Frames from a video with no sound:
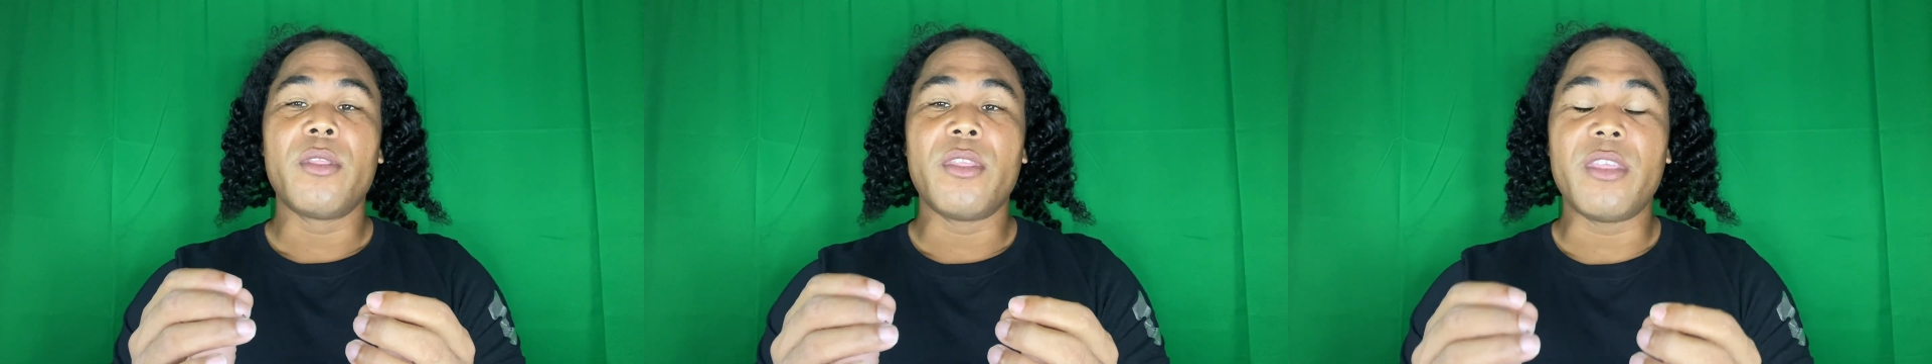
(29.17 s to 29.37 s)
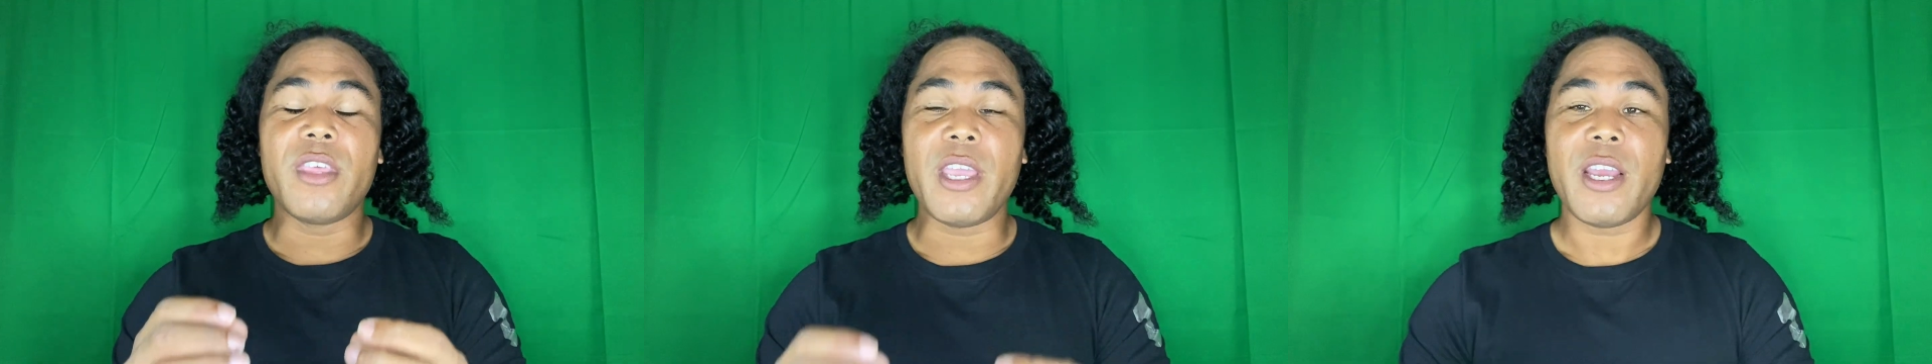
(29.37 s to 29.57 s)

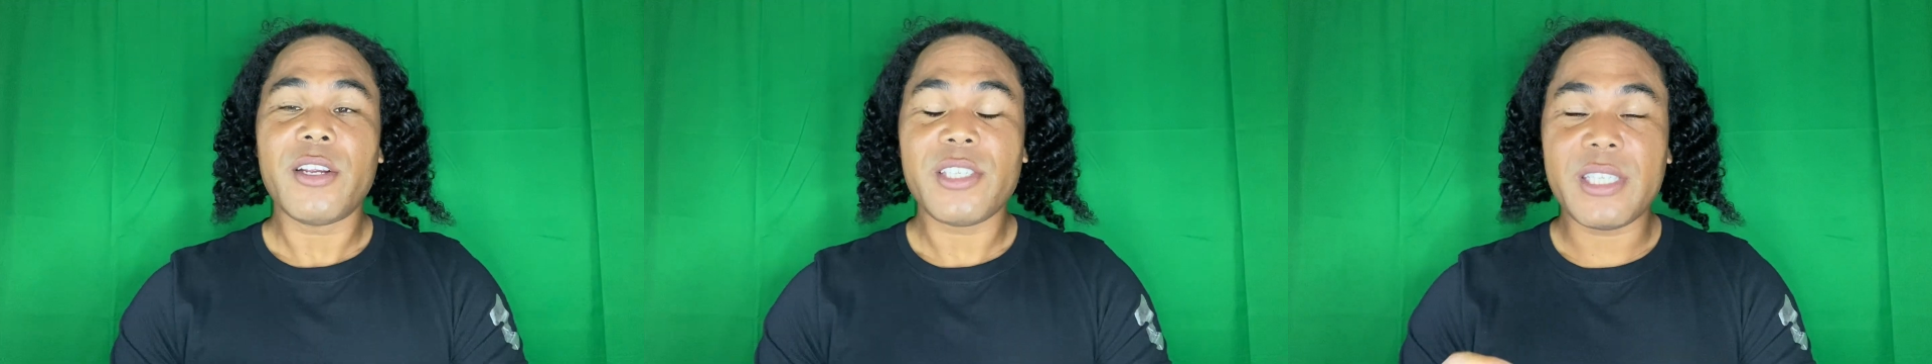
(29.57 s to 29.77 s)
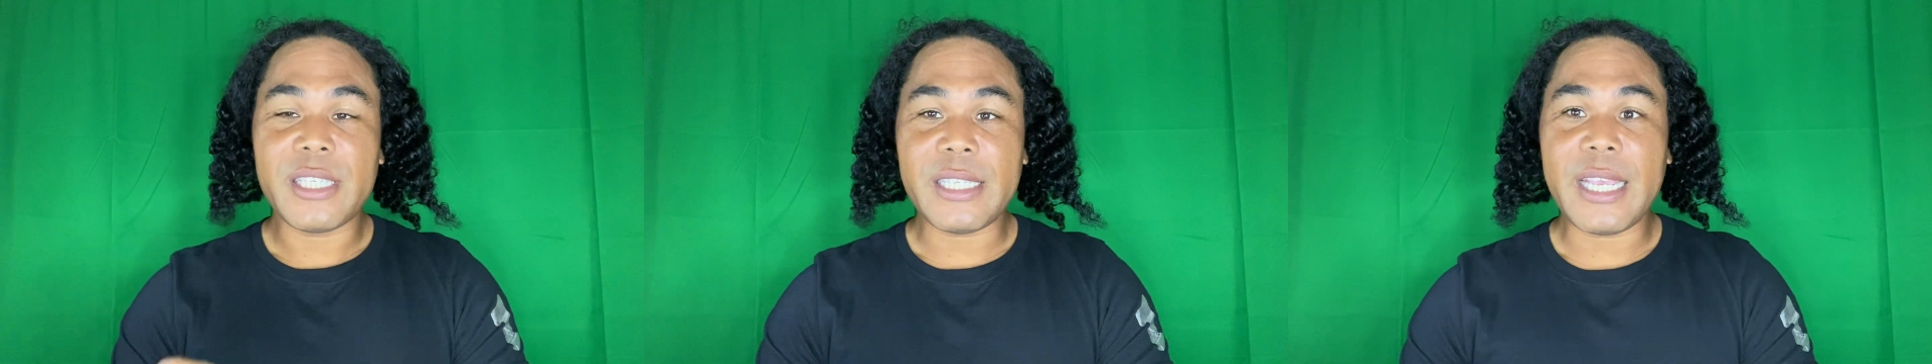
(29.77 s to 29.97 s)
they're
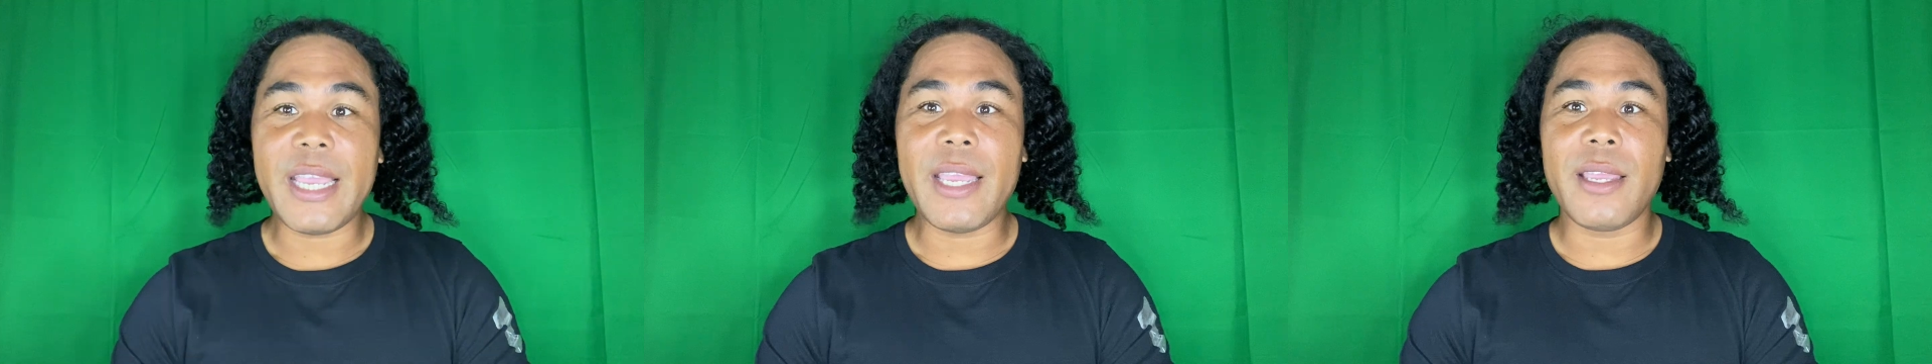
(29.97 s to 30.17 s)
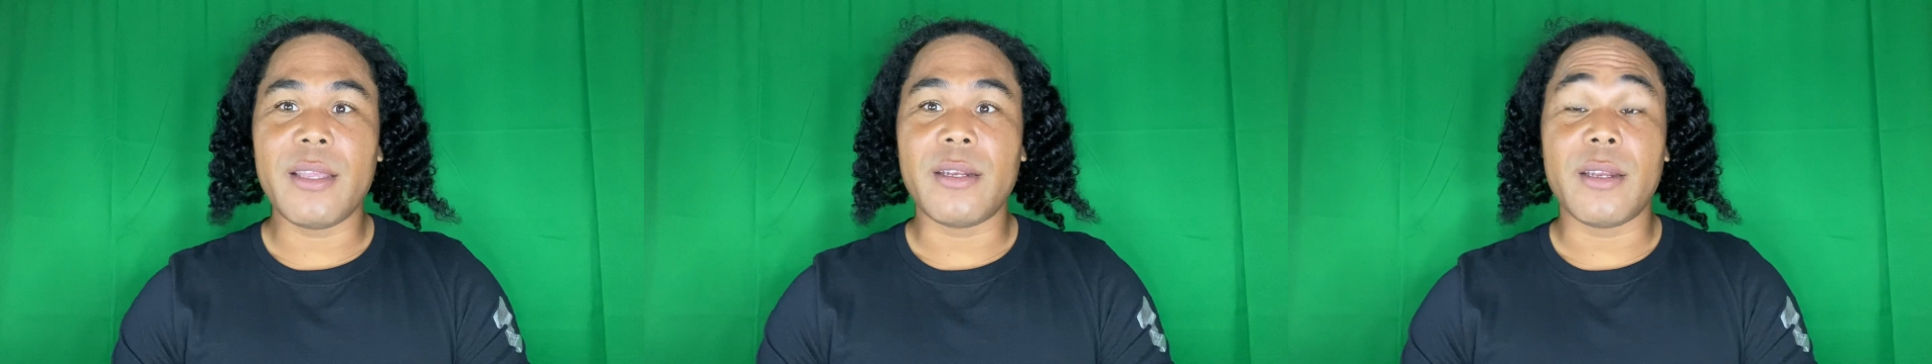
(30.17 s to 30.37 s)

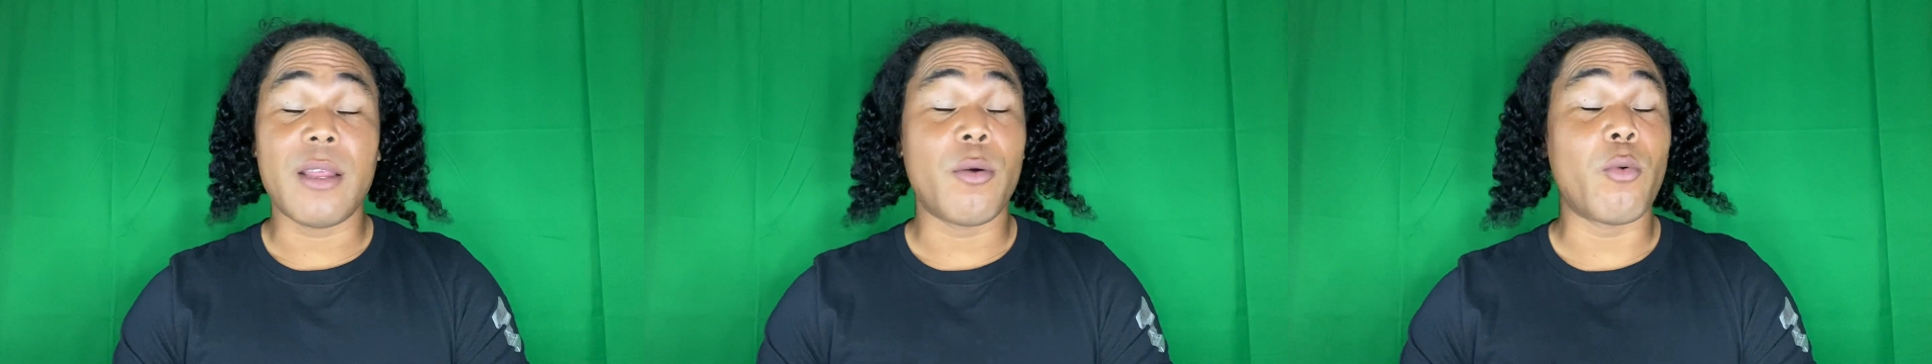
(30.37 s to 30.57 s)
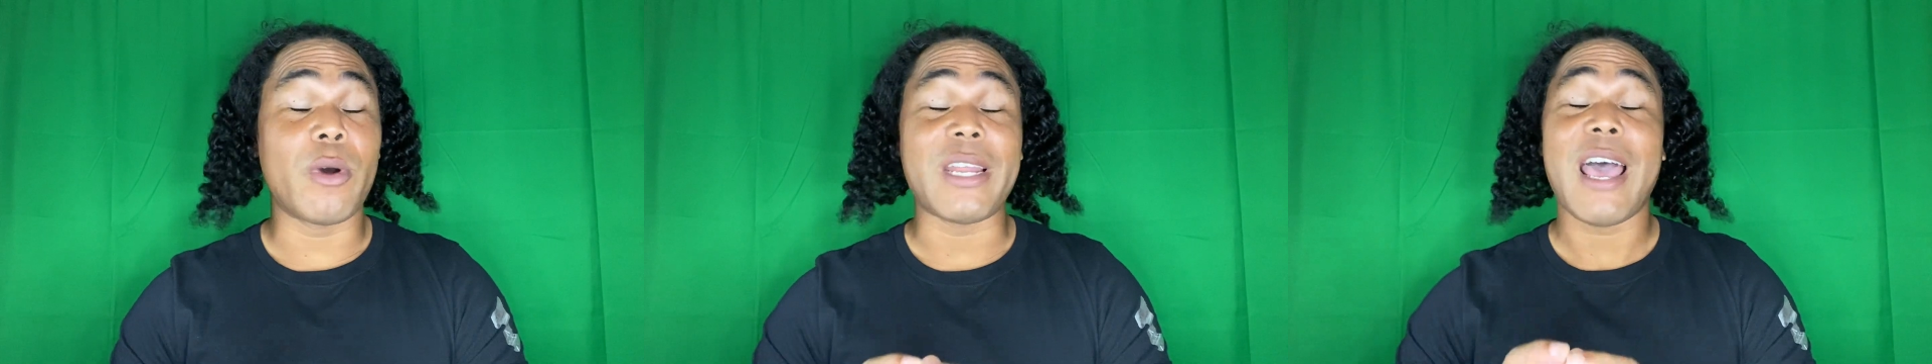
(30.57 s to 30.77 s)
saying
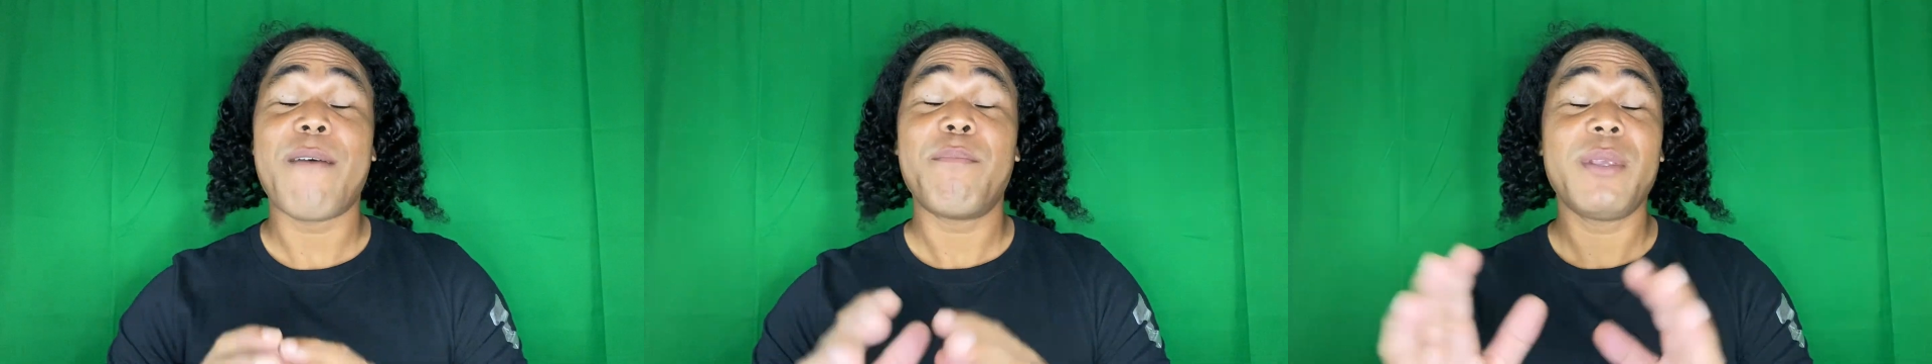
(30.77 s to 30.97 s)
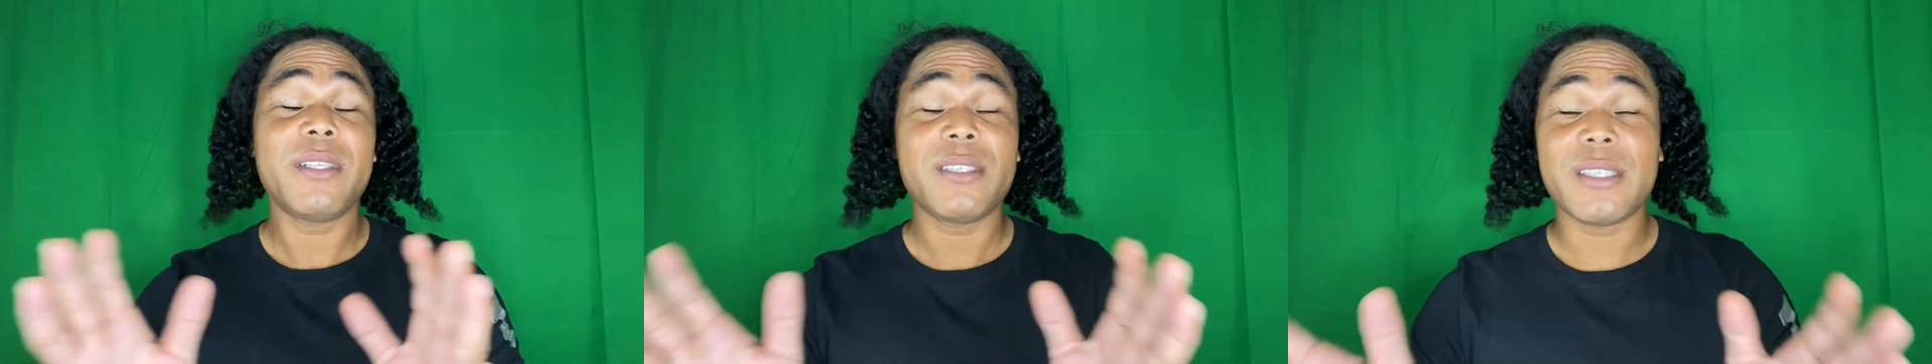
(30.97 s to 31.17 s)
what I've been